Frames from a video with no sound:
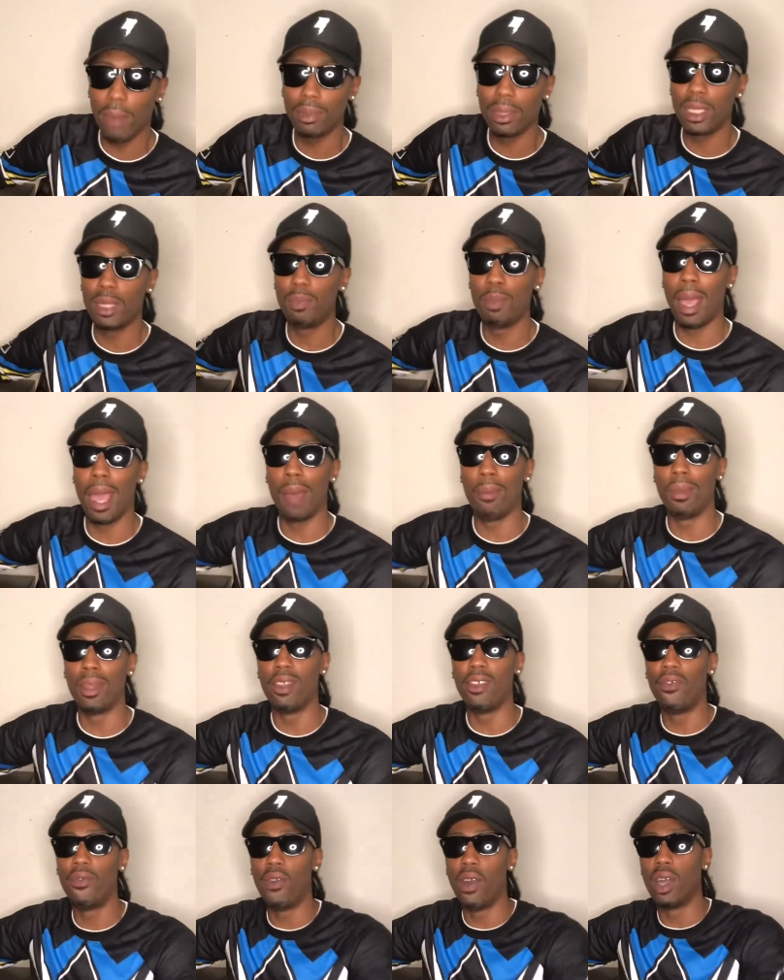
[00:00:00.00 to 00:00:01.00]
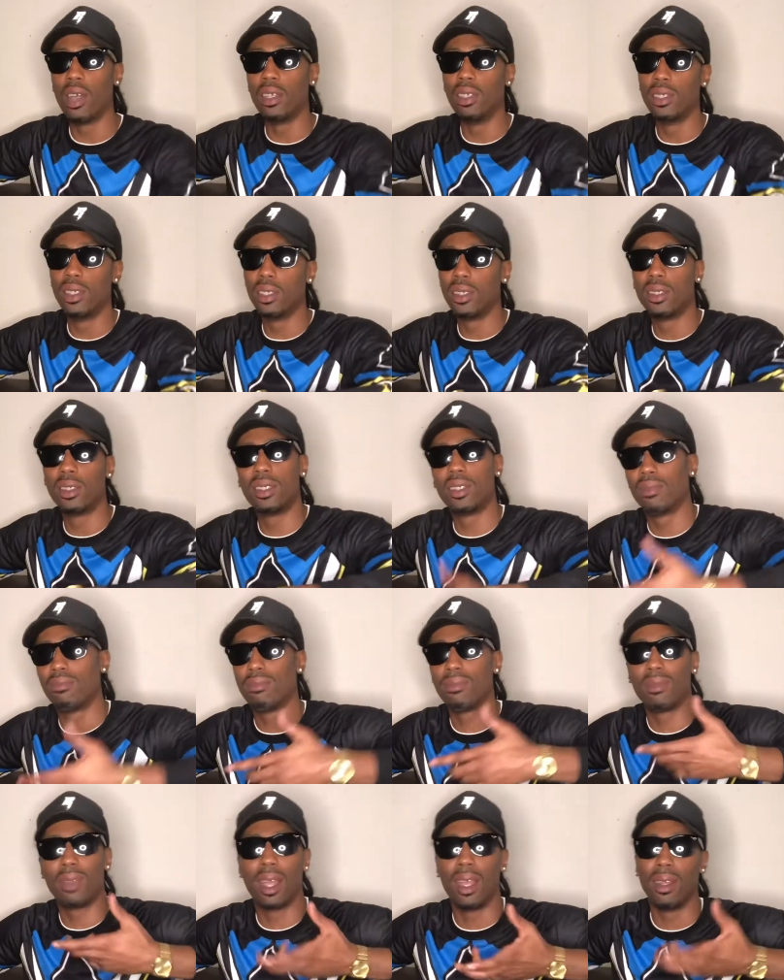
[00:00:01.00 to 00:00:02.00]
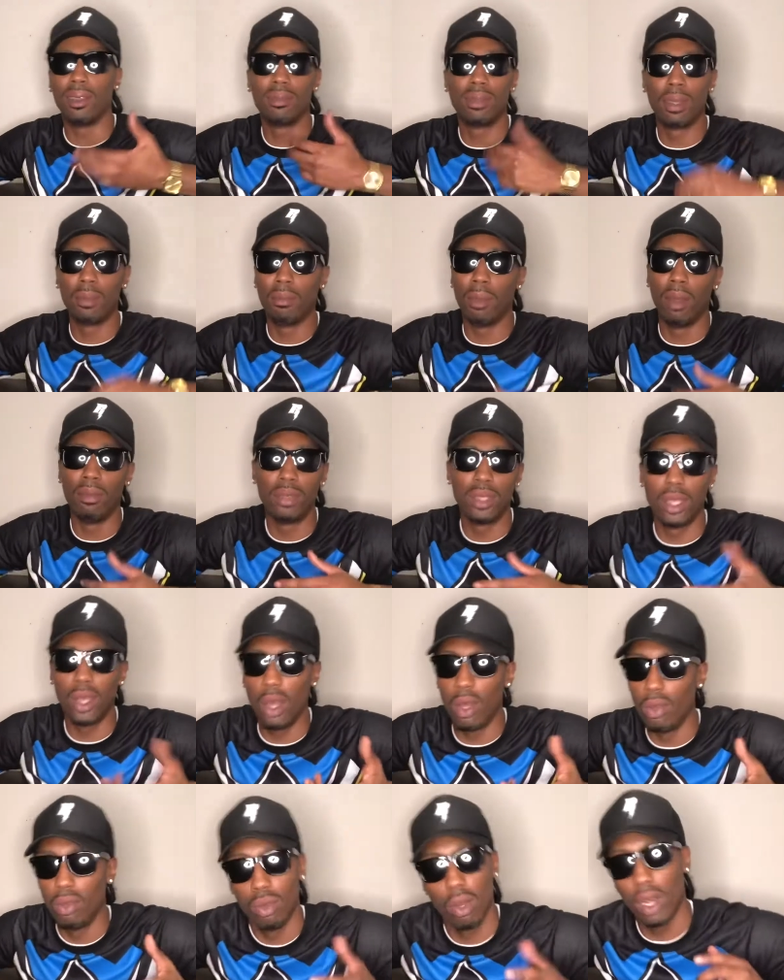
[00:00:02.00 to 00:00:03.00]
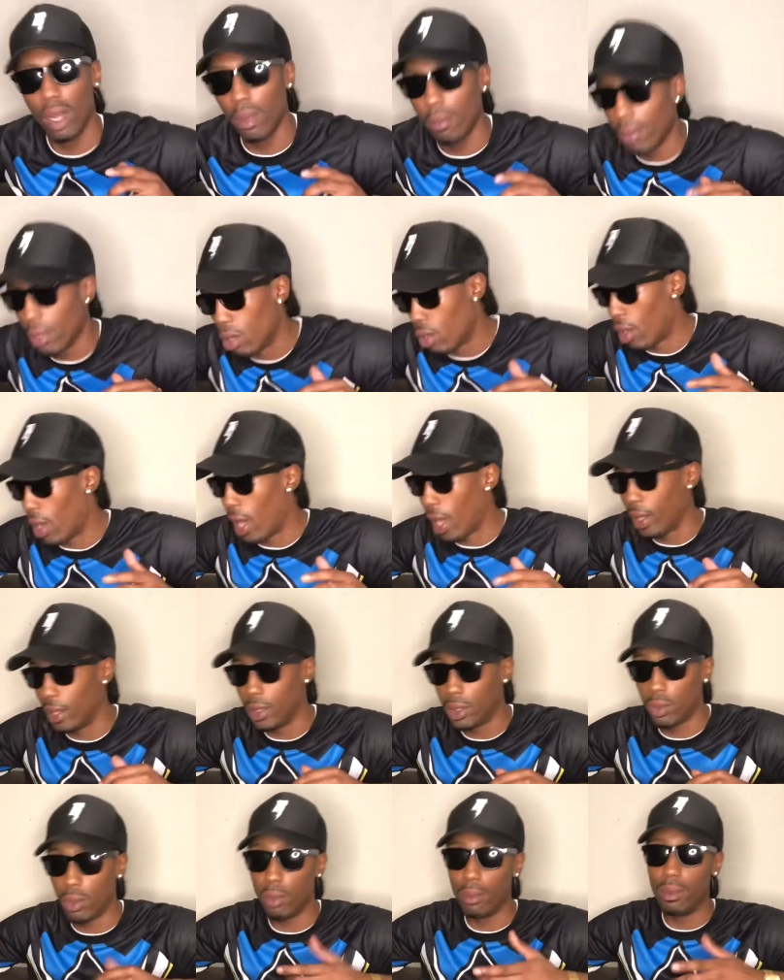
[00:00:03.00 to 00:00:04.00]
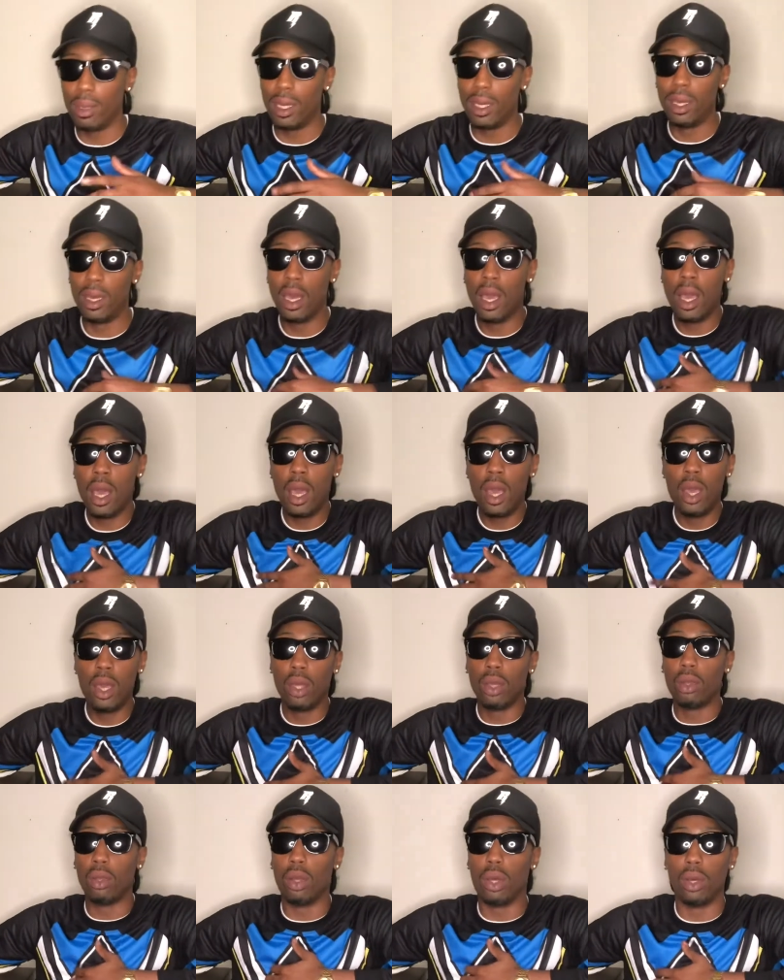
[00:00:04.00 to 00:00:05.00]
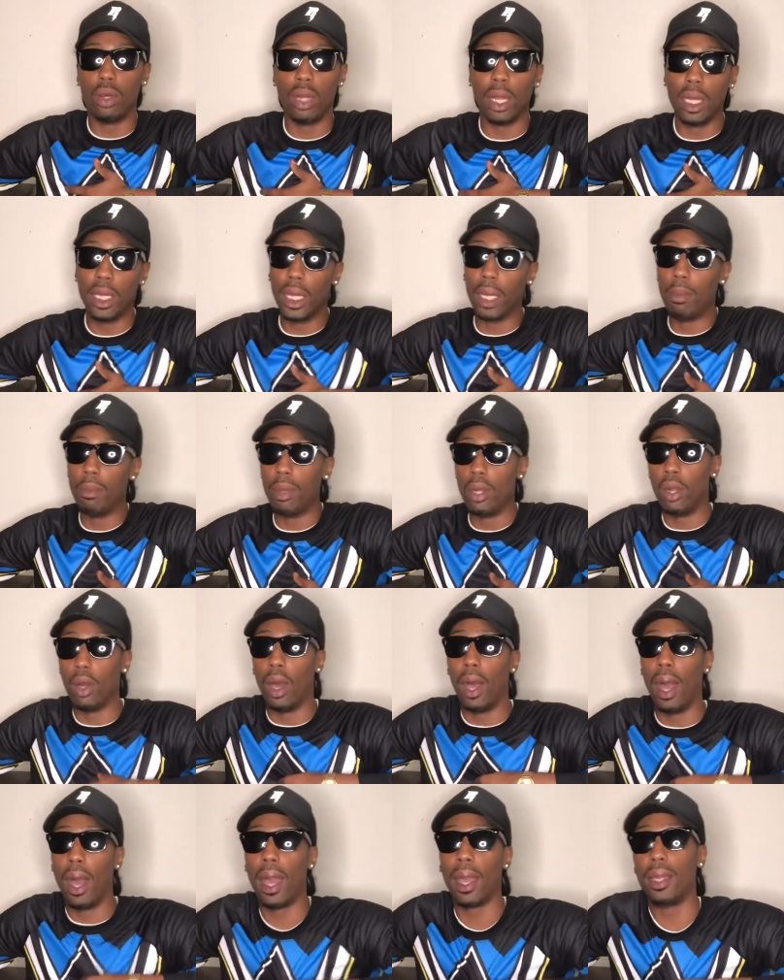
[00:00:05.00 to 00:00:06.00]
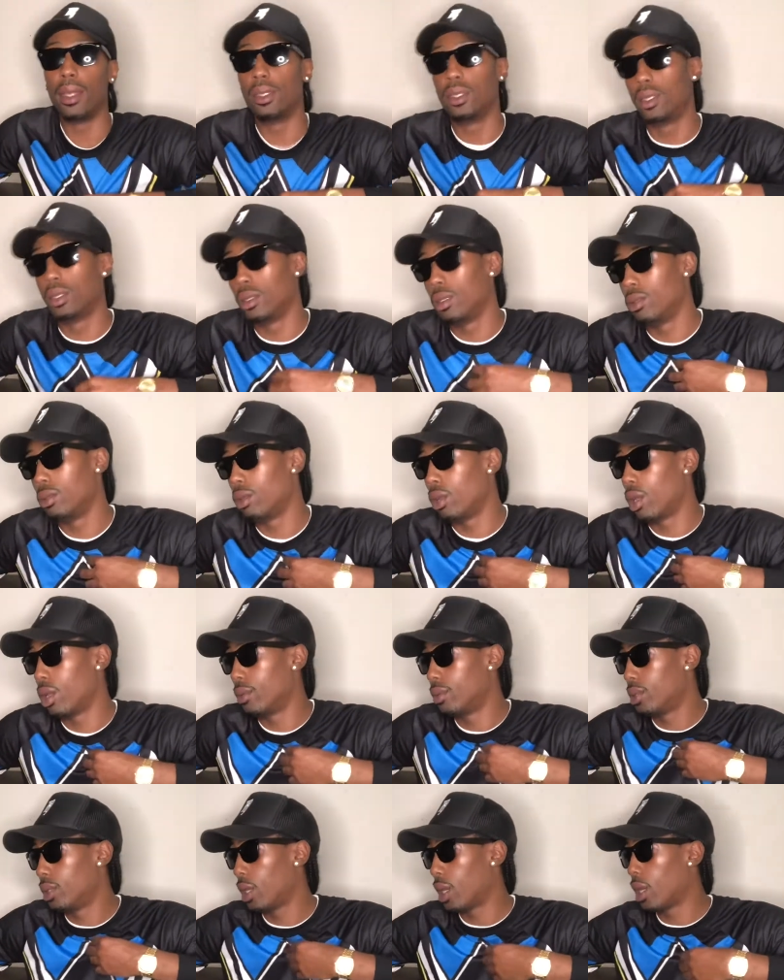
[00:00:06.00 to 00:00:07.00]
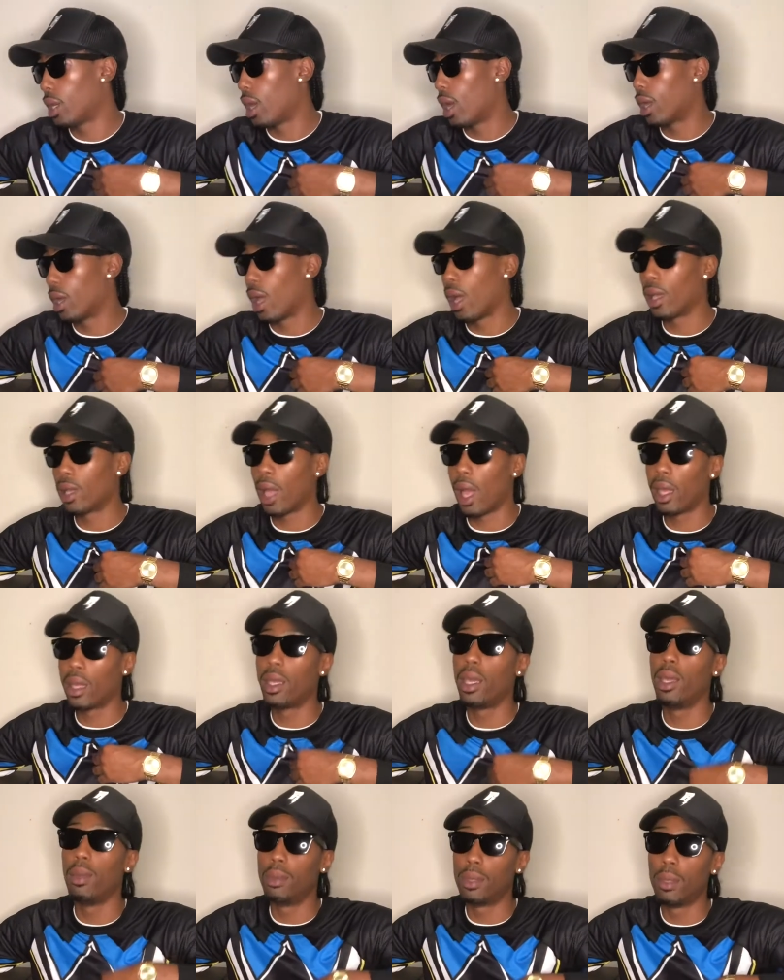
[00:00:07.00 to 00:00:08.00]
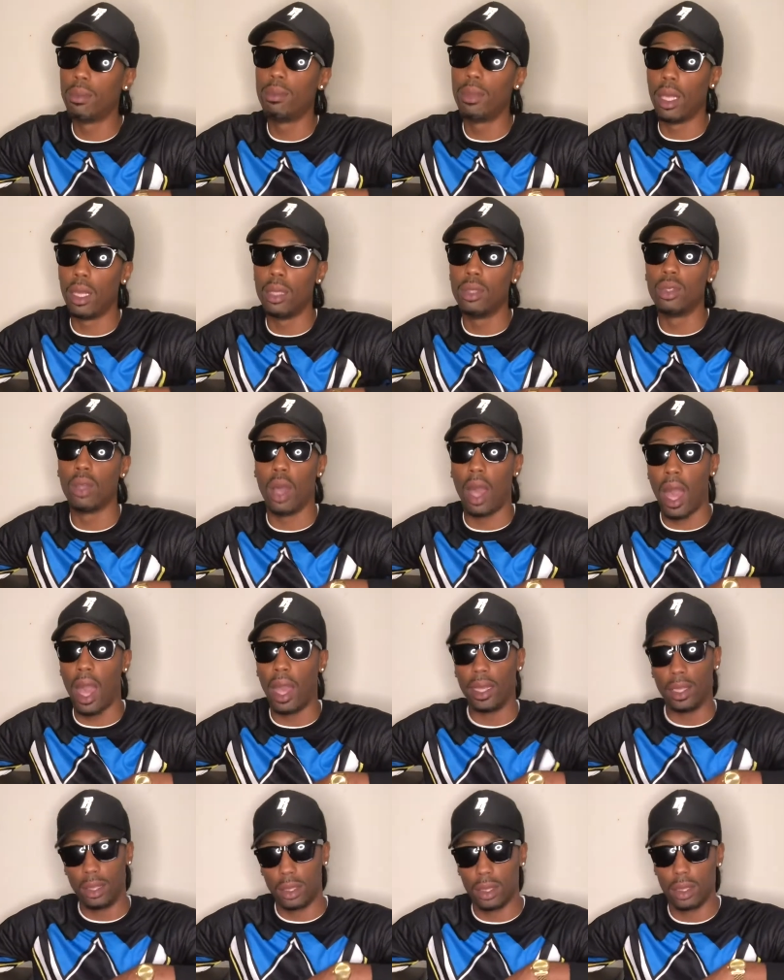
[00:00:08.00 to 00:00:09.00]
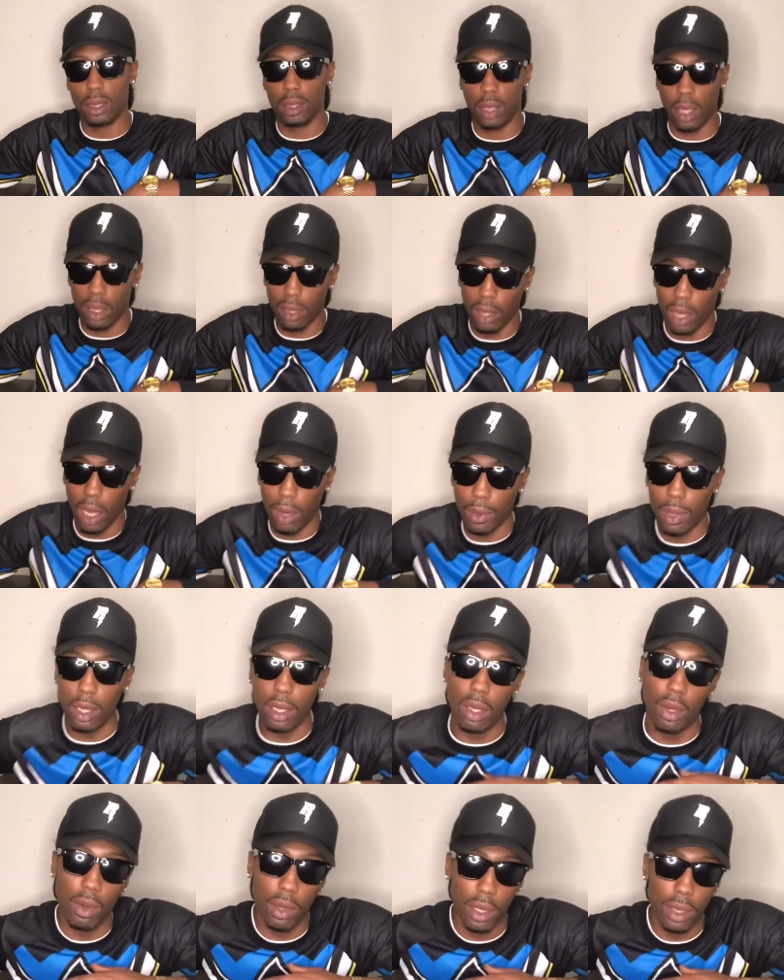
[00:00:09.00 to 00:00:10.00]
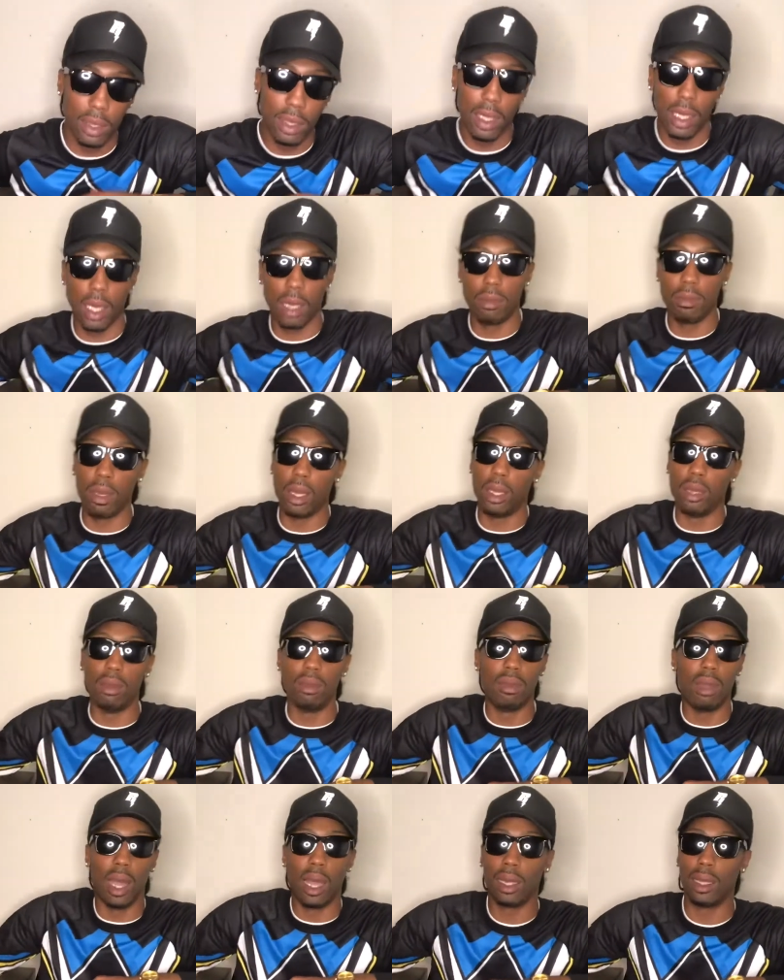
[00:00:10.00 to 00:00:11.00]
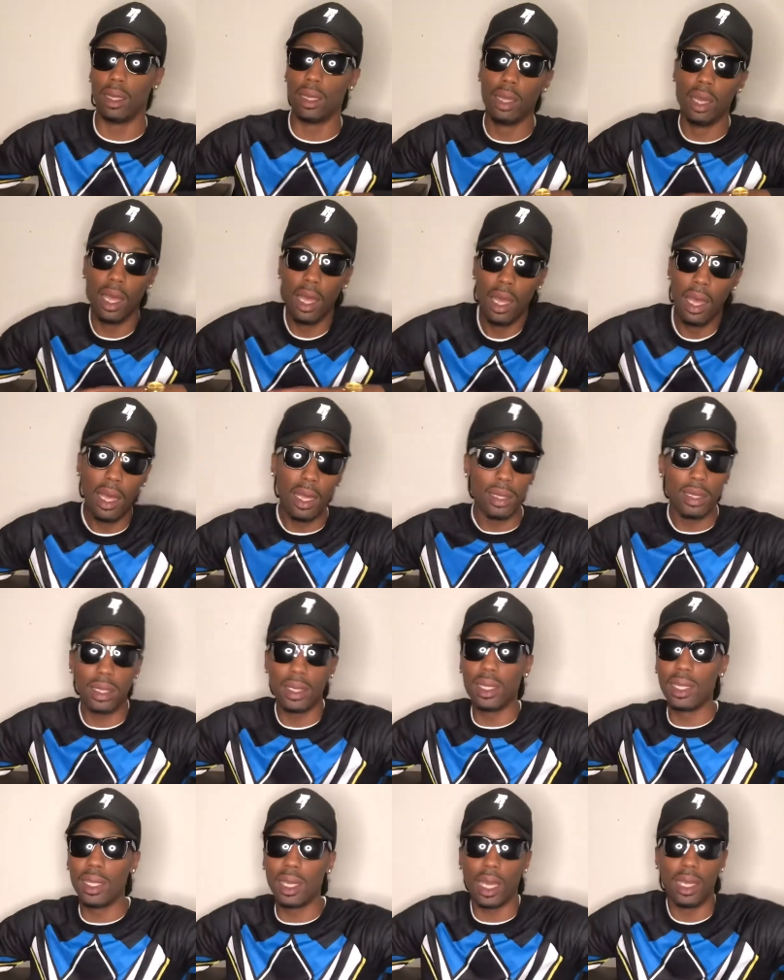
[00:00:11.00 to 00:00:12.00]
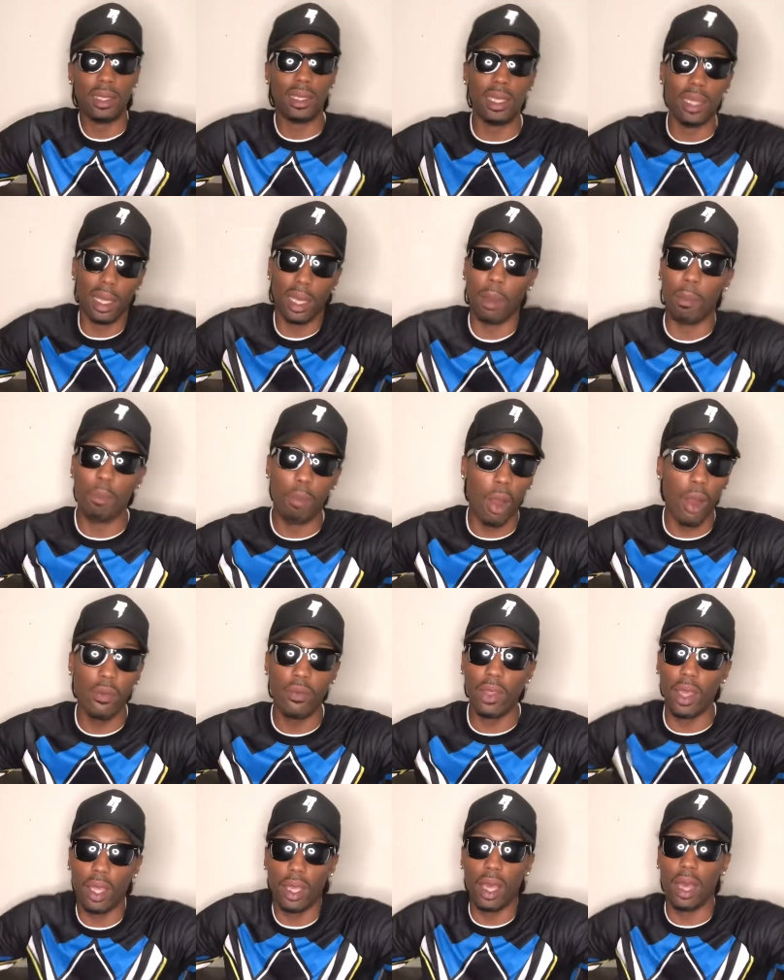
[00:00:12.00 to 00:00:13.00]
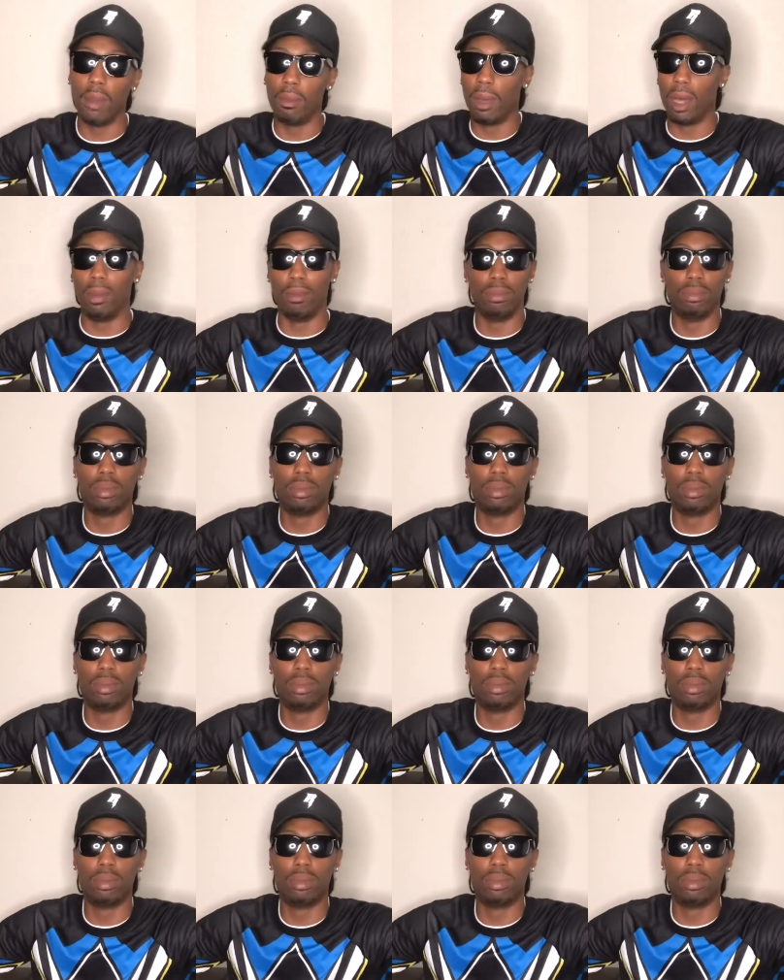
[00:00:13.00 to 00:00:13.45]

these bad motherfuckers like some months ago. You know, they've been on ice with me. You know, they, they've been on ice. You know what I'm saying? I, I, I keep some things on ice. Y'all know how we doing in town, man. You gotta just in case a nigga birthday come up,